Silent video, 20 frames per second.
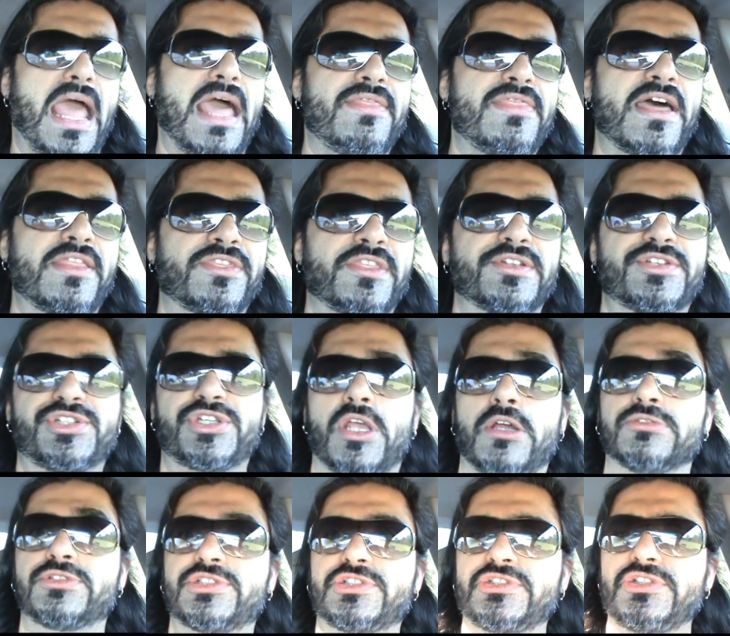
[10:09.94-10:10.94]
And then the
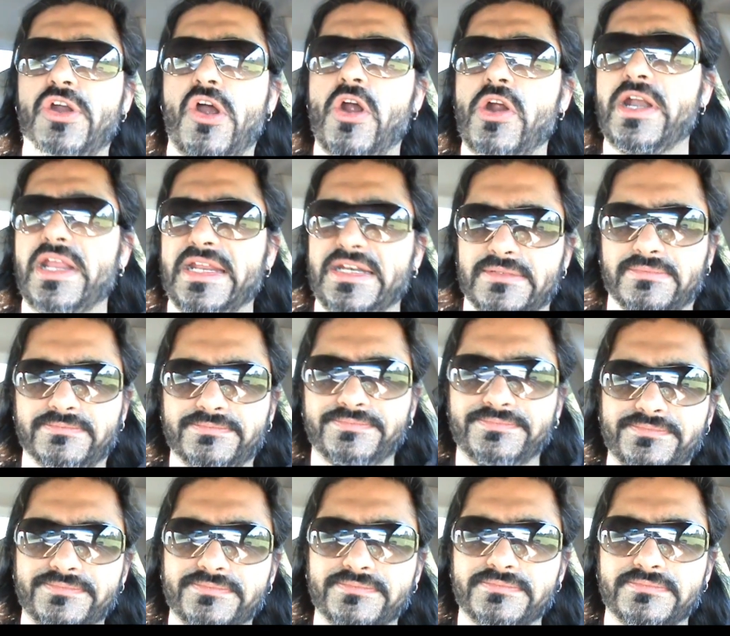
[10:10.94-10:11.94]
show started.
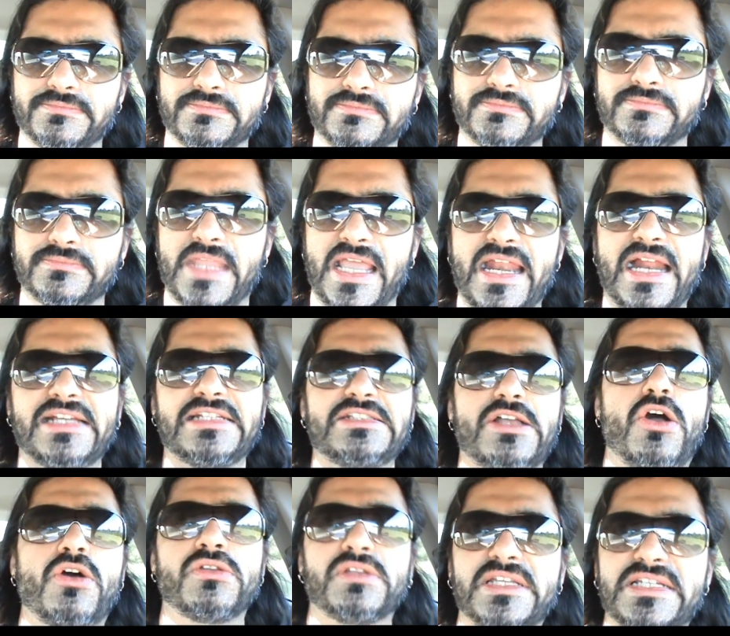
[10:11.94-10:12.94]
And I
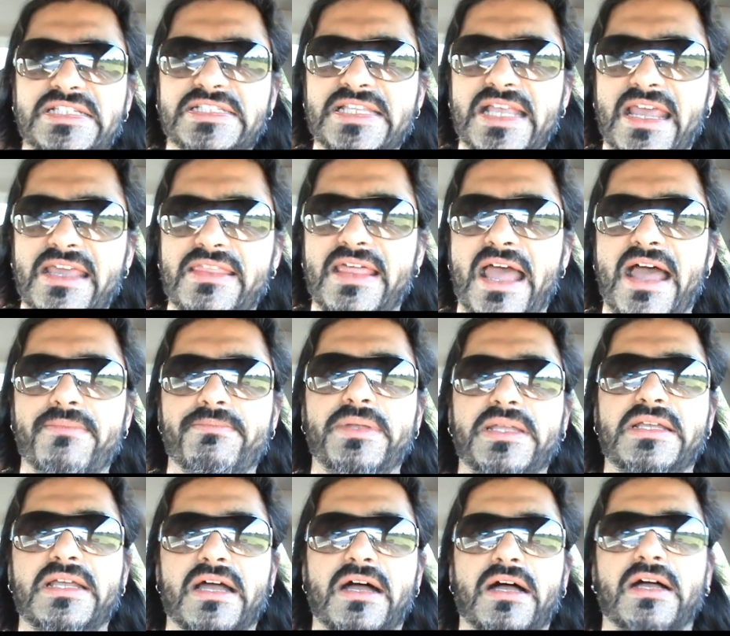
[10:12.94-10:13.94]
only say that
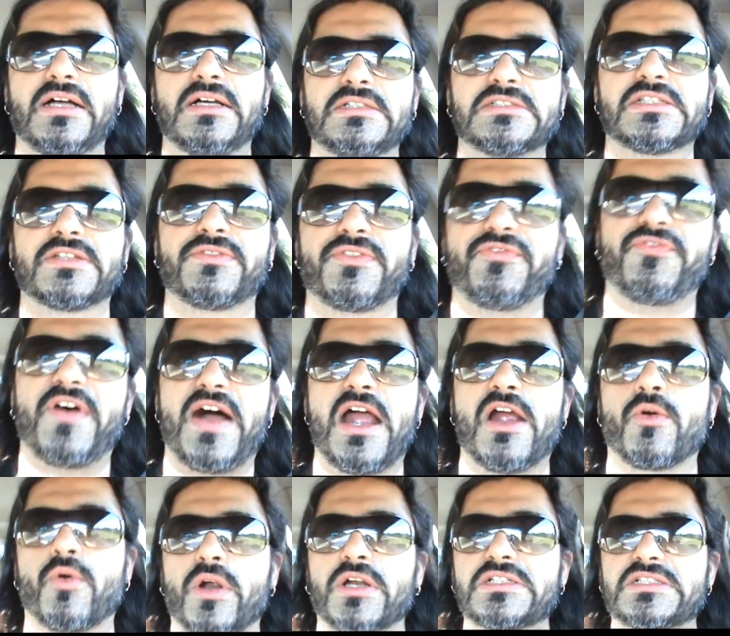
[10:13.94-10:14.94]
because of the
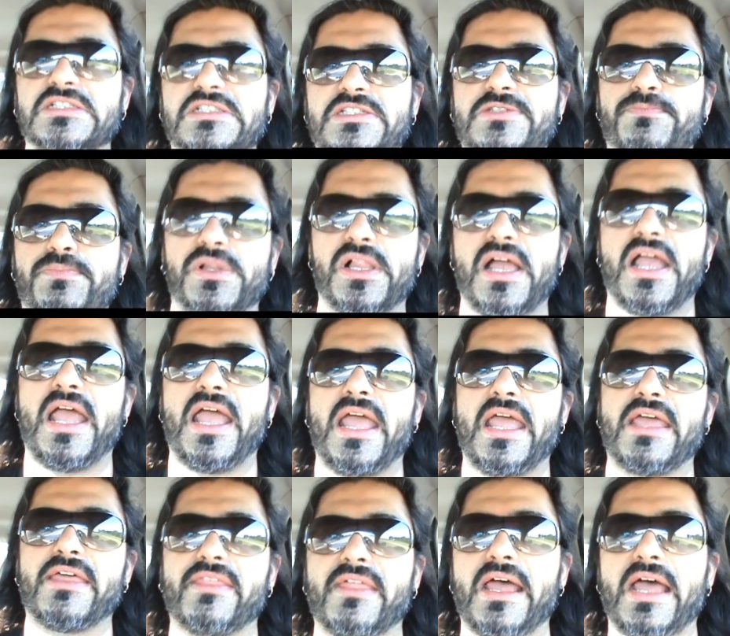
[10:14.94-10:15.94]
fireworks
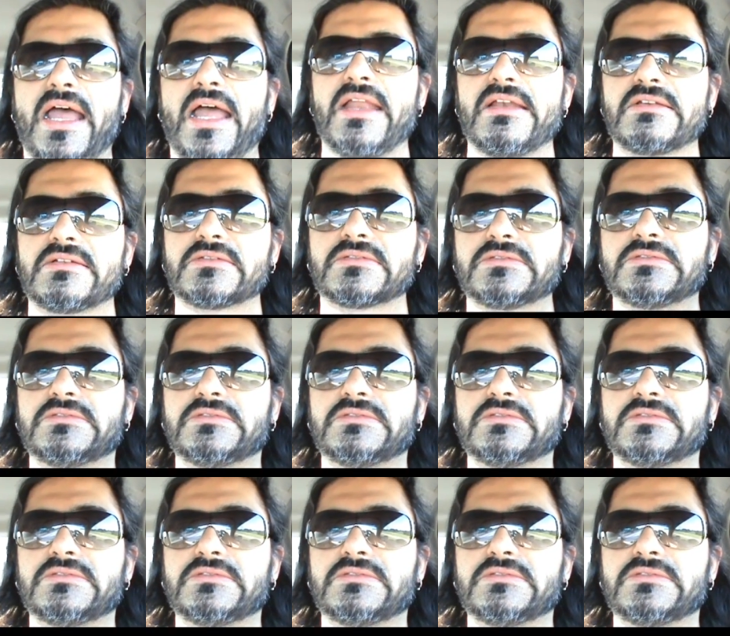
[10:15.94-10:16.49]
display that